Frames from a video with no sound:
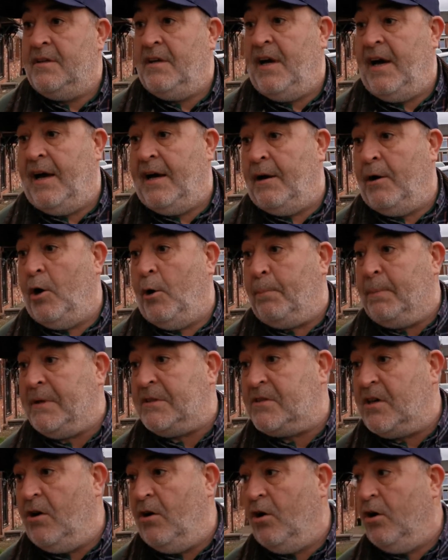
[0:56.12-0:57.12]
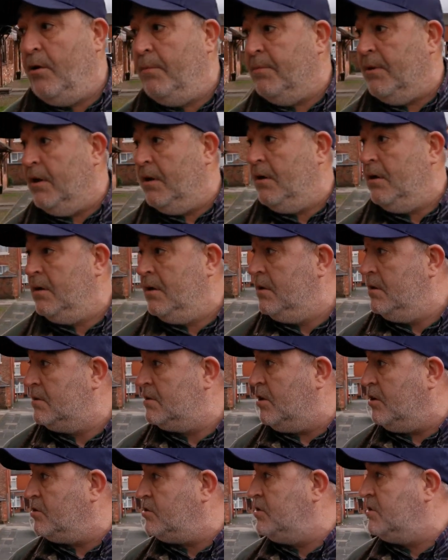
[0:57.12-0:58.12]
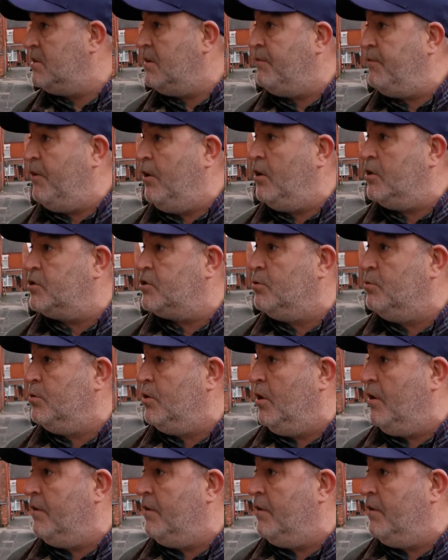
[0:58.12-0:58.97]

I hope it's at home, though. Costs us a fortune